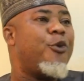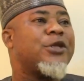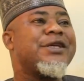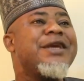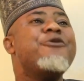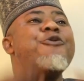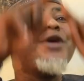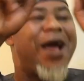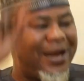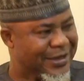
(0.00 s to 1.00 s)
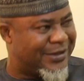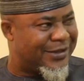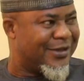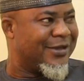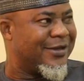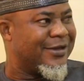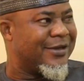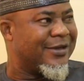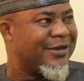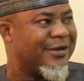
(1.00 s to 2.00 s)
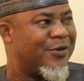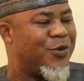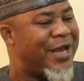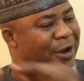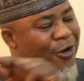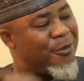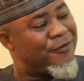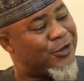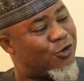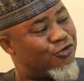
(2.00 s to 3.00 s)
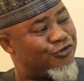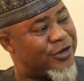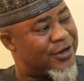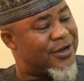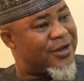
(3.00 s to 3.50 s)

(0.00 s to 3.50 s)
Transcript: But in reality, with the economy of this country,